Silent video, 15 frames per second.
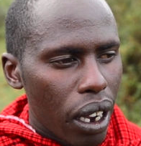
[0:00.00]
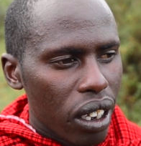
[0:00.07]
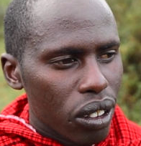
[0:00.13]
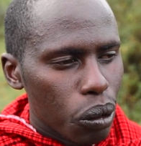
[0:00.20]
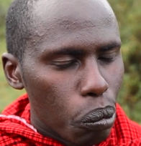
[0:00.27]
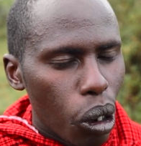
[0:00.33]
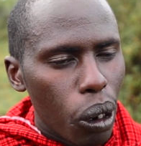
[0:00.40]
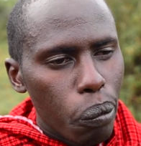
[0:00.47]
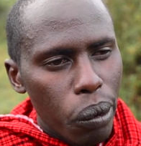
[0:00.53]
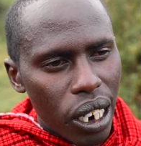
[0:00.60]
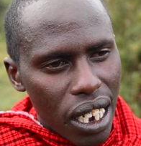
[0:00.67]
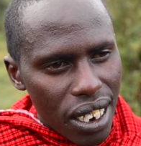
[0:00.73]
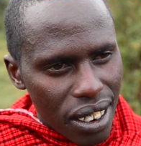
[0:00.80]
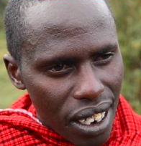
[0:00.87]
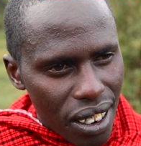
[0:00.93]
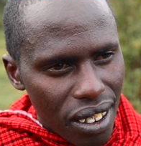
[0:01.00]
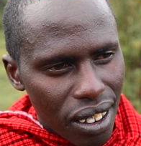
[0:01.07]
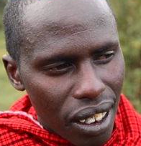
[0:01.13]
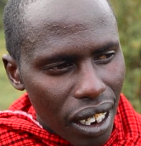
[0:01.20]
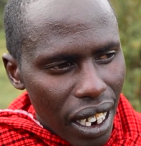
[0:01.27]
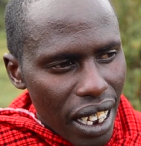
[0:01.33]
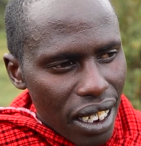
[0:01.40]
small
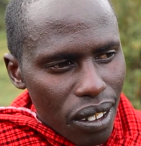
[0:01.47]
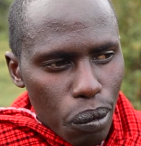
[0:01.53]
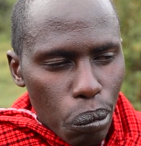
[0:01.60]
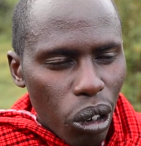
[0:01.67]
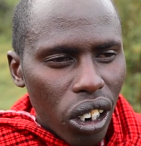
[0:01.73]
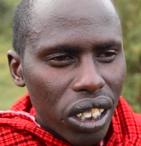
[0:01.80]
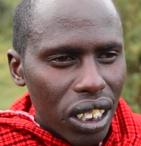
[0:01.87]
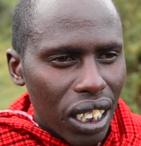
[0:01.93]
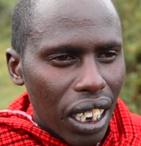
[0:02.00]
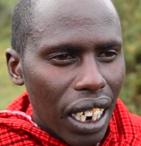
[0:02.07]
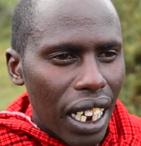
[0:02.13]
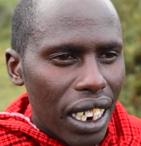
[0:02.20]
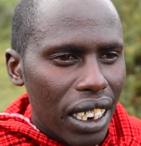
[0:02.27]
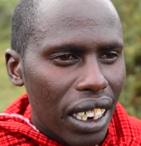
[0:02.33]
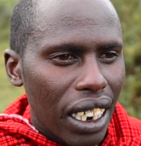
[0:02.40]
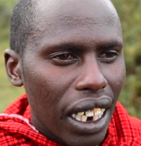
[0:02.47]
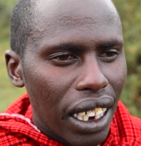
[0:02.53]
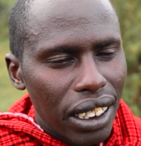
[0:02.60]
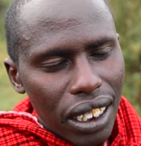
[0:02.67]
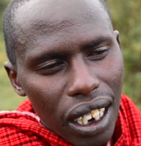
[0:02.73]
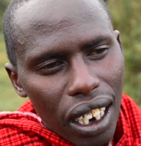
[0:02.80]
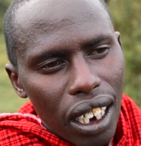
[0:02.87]
places, like small scale
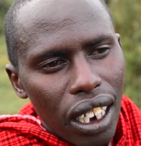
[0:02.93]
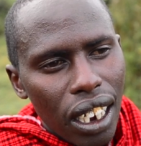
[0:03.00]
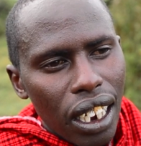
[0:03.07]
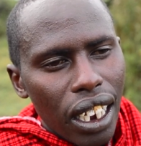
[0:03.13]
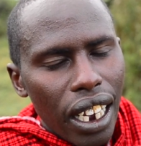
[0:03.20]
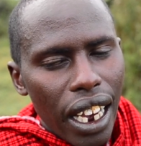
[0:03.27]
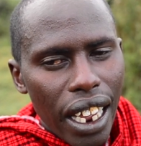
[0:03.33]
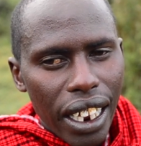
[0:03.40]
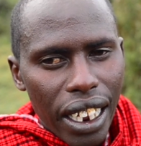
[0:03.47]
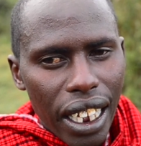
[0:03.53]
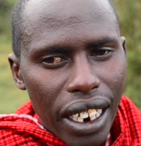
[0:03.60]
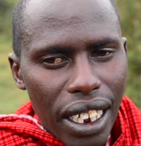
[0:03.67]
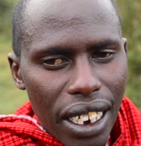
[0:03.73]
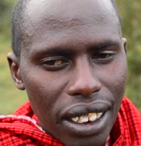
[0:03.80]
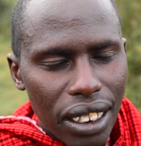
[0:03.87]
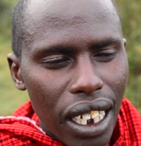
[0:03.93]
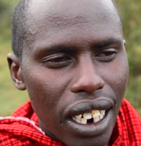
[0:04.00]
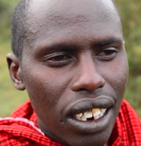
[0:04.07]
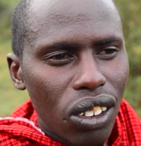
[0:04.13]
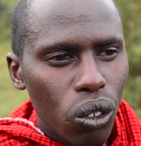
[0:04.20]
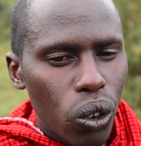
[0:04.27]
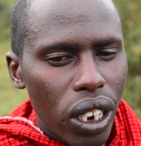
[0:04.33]
agriculture, and then they
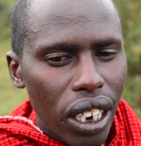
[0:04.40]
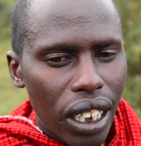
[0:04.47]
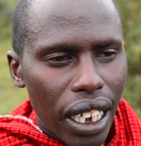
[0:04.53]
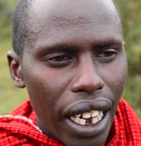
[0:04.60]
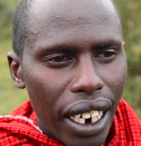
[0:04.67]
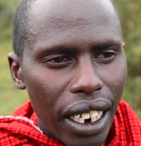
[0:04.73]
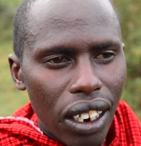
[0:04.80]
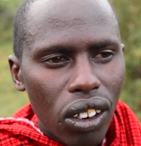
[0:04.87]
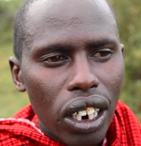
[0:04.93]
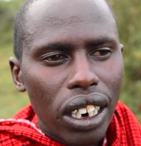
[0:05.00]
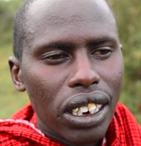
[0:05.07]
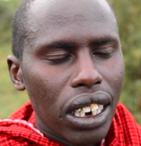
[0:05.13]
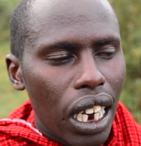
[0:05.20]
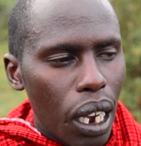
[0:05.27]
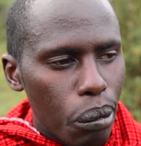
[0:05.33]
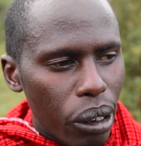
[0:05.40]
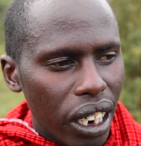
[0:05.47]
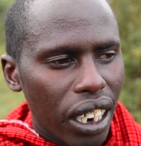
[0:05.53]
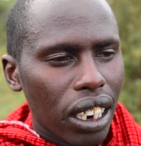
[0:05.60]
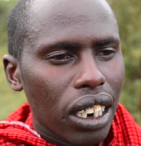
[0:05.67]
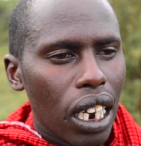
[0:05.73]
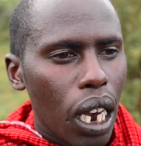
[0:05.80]
started doing that, and a time
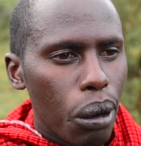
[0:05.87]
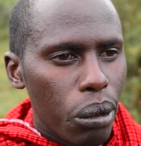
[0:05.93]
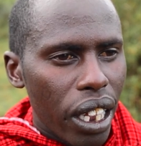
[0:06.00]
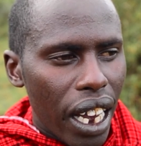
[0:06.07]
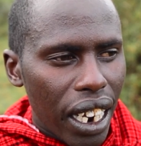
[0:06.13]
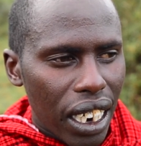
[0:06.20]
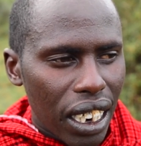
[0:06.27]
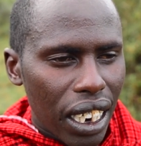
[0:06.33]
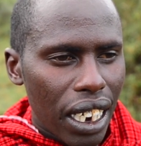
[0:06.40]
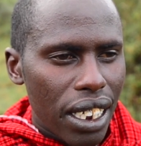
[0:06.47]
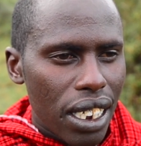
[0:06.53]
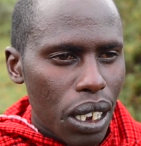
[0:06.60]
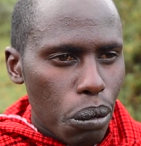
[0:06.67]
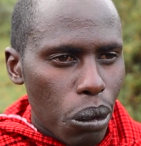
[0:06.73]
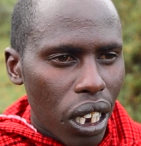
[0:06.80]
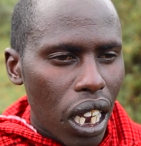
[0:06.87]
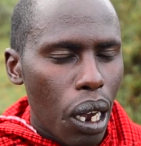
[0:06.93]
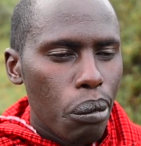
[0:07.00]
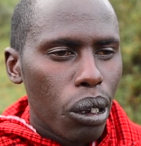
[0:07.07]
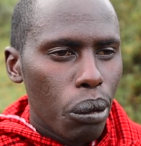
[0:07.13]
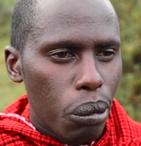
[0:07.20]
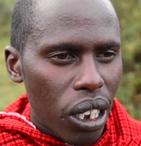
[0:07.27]
the agriculture is
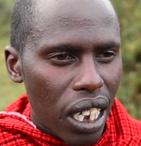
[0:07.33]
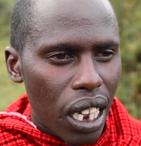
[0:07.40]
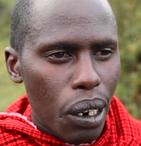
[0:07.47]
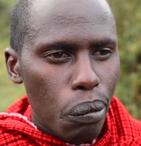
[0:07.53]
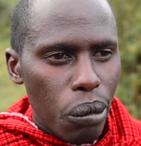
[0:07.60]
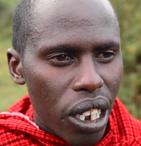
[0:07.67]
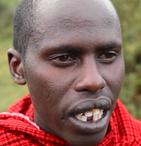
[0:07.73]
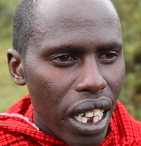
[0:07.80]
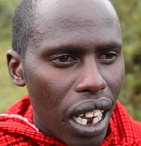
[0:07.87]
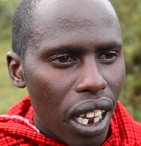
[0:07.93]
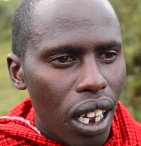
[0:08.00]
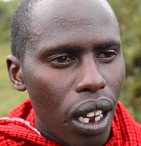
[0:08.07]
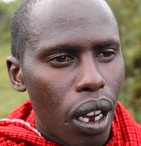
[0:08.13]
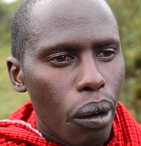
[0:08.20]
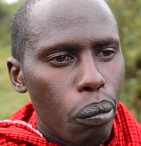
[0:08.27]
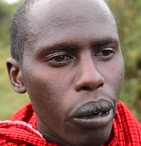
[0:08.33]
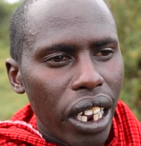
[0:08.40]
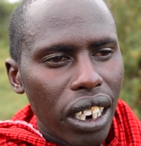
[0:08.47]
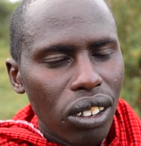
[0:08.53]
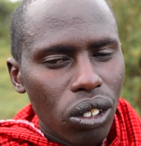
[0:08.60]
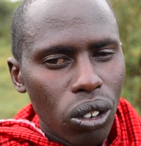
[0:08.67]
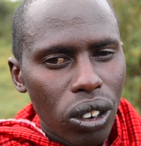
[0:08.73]
becoming bigger and bigger.
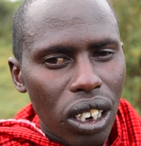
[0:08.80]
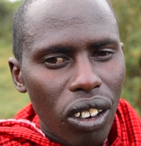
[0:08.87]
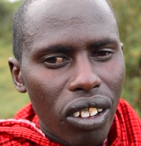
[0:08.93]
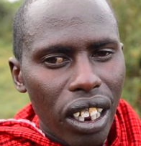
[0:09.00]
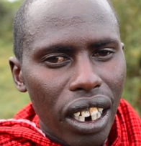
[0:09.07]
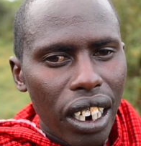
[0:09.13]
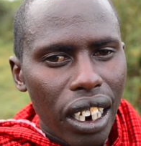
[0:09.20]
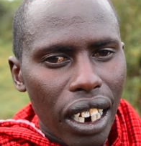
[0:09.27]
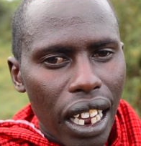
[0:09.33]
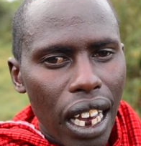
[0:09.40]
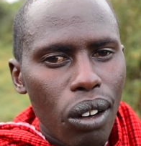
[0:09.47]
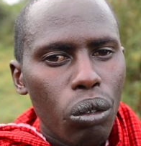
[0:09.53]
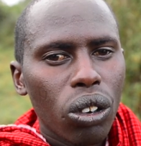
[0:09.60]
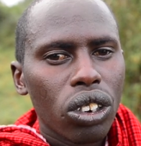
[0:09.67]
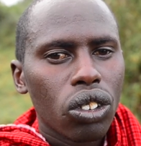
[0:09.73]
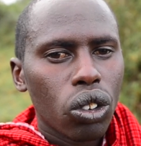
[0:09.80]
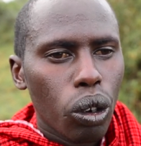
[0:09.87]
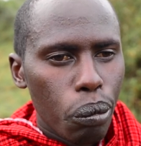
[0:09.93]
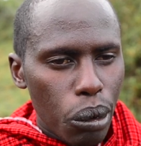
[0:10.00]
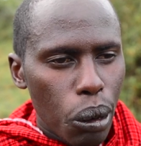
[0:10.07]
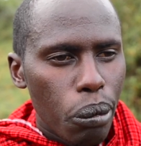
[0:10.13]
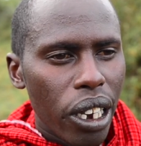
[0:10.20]
But in 2009 was
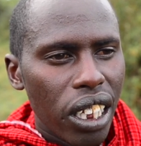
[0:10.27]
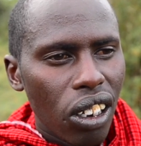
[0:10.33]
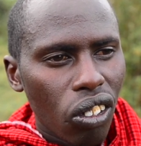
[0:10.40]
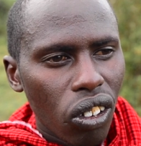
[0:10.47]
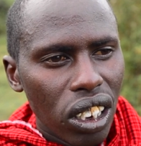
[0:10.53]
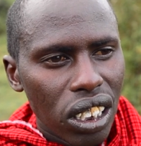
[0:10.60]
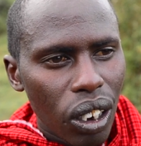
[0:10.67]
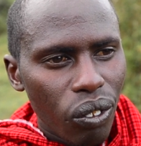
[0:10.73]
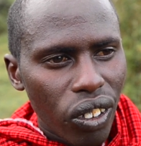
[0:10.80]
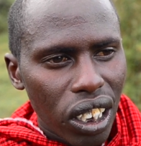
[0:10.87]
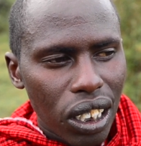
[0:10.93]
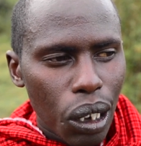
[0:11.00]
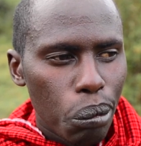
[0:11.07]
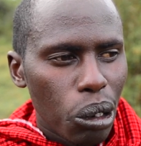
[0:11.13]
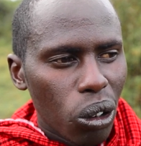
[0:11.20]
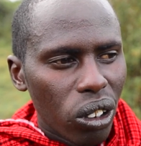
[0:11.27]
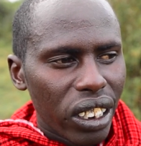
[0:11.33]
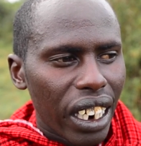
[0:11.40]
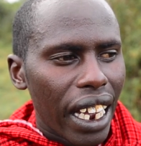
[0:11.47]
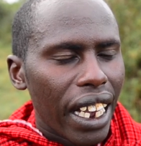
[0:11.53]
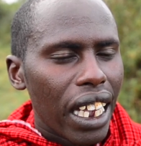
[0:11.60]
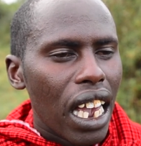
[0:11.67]
stopped by the conservation
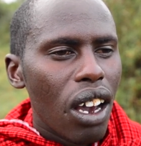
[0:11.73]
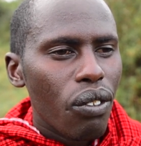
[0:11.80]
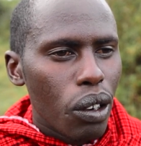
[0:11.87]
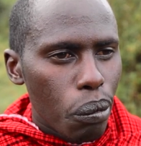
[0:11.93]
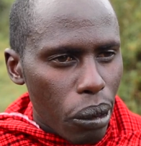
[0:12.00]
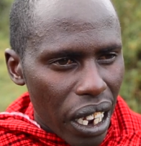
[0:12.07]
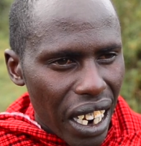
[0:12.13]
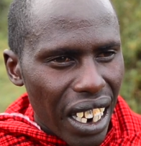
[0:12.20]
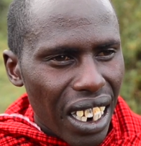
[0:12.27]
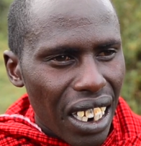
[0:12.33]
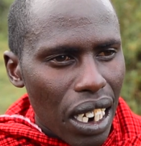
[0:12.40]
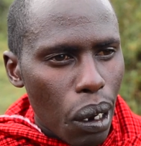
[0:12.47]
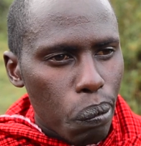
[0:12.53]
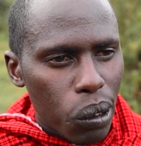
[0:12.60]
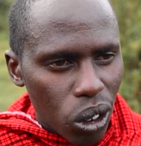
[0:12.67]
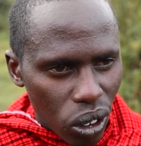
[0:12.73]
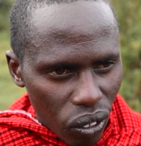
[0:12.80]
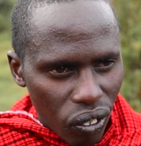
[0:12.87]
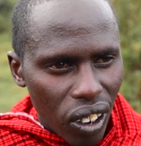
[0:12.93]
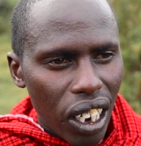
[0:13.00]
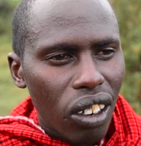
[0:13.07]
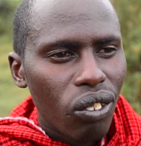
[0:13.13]
because like everybody need a piece
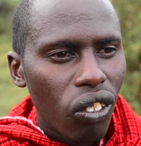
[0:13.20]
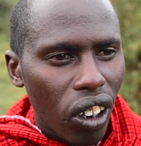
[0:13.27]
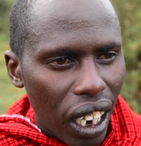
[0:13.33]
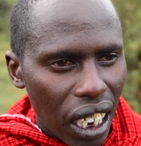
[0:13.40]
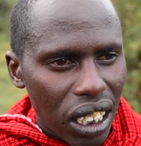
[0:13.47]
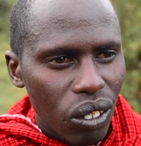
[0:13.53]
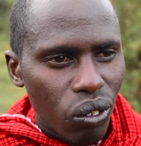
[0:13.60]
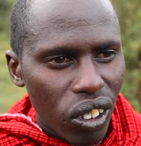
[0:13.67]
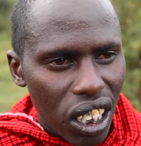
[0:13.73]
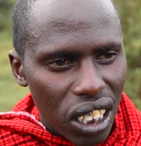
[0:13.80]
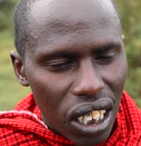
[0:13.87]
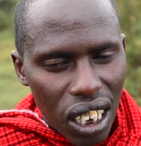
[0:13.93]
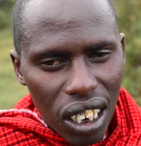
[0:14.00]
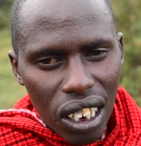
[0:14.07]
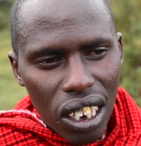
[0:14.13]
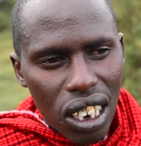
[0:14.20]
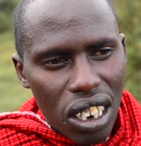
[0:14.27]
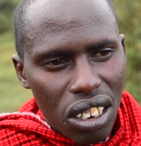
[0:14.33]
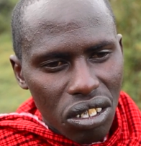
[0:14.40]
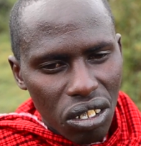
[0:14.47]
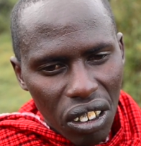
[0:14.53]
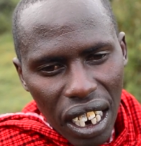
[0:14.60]
of land for cultivation.
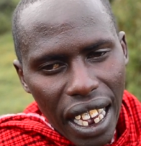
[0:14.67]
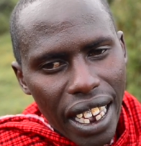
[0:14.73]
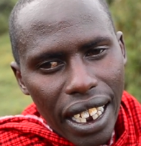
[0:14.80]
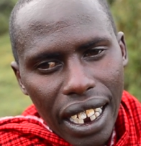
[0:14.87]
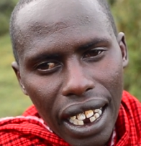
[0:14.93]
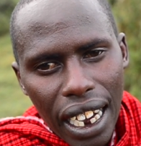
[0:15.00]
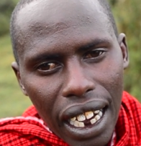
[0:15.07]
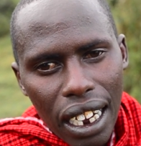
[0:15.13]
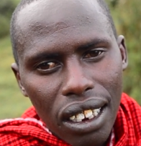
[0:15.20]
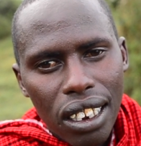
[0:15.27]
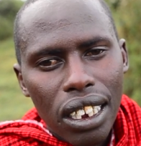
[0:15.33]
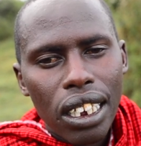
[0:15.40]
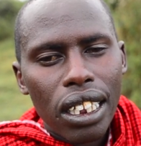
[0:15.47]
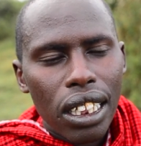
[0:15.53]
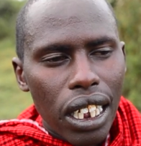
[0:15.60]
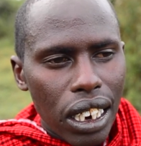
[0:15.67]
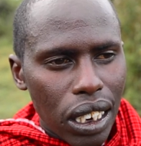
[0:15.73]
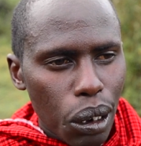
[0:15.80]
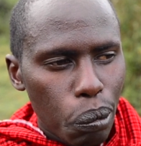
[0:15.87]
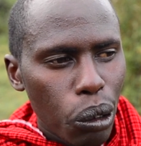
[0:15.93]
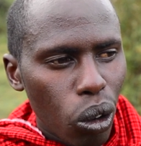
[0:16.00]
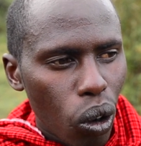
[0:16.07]
So like the
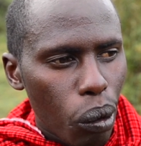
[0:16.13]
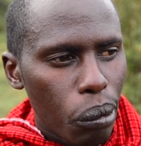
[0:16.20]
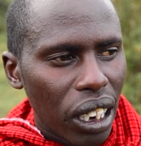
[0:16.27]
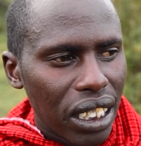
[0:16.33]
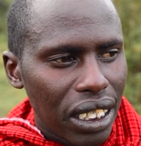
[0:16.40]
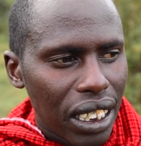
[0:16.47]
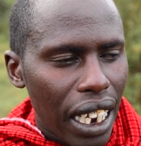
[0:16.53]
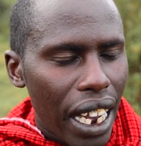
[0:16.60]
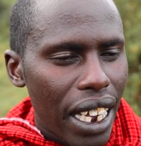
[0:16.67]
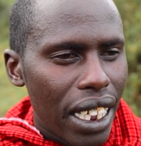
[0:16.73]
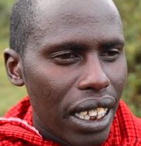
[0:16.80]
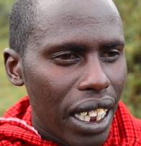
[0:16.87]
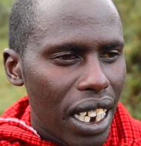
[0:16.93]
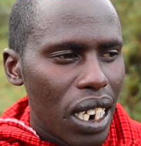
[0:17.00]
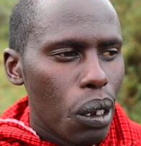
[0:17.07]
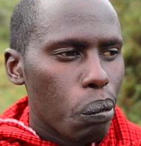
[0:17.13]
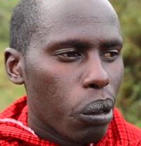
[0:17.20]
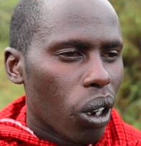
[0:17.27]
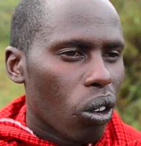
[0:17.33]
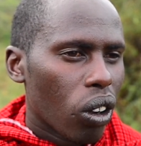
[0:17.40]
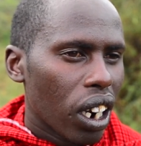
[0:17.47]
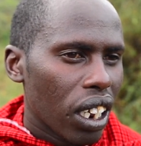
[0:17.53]
typical Maasai, they
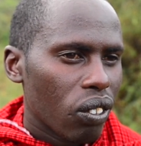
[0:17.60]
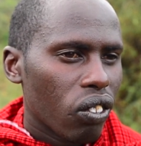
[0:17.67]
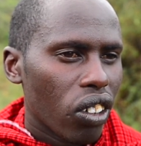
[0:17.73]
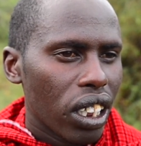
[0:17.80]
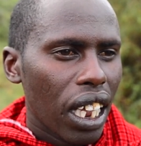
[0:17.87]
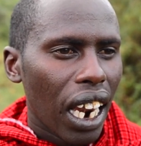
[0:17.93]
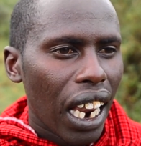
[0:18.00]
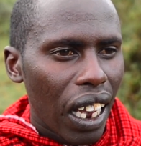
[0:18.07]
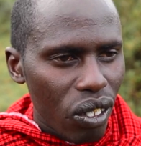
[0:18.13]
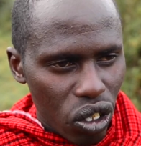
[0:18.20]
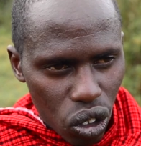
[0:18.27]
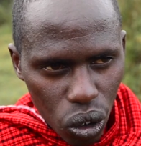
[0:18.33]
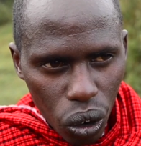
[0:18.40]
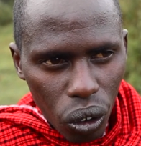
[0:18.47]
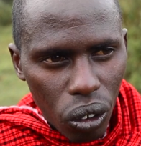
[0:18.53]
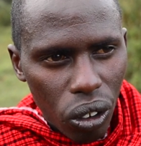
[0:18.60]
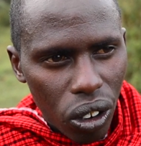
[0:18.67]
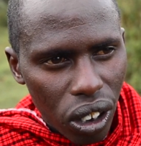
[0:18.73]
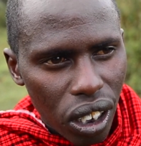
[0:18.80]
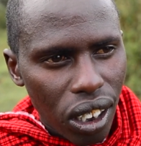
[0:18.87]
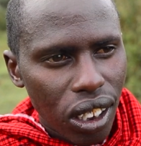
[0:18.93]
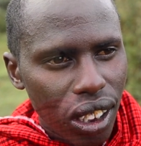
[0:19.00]
depend on it for the livestock.
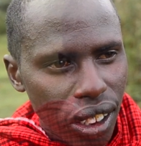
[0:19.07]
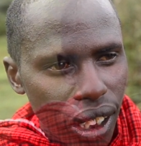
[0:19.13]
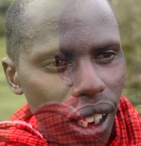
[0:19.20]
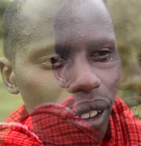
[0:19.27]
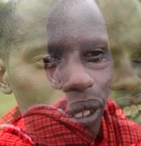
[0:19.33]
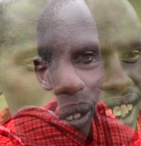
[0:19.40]
Yeah.